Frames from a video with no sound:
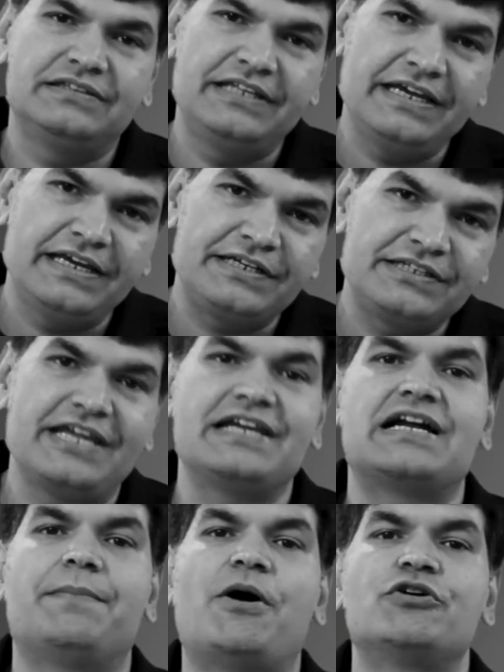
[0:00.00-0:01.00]
they
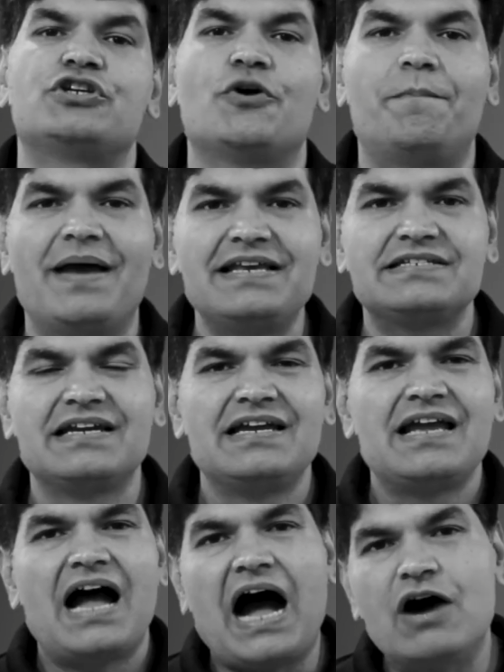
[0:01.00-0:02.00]
think about your best.
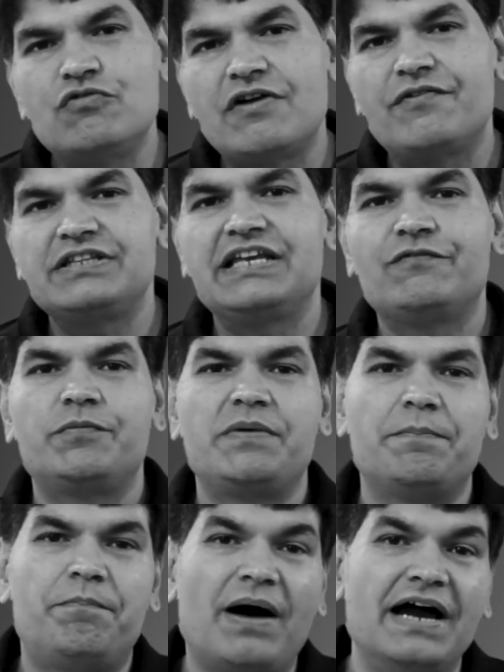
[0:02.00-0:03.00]
However, there would be
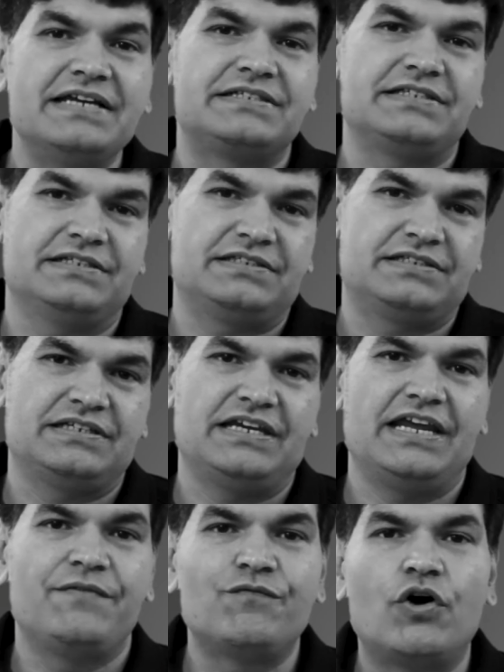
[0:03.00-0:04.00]
biases
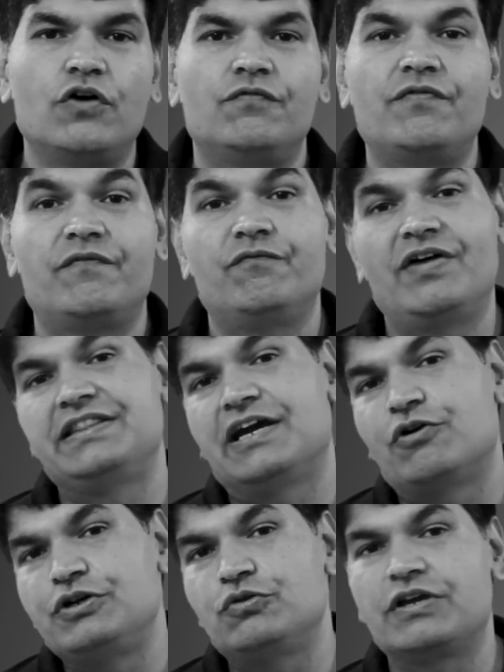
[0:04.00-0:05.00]
involved when they're
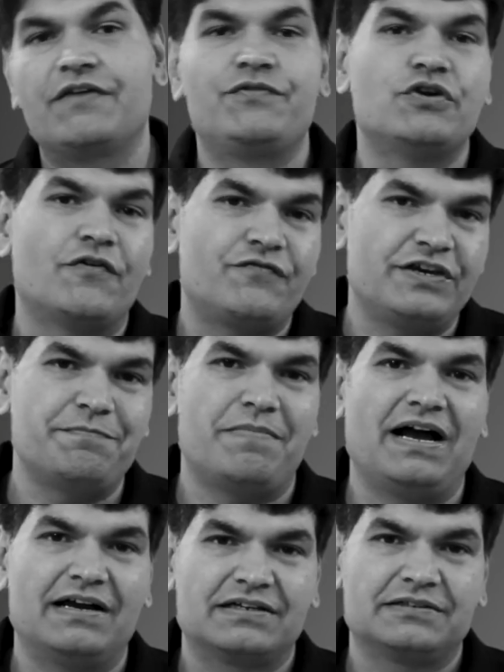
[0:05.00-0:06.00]
going to give you a feedback.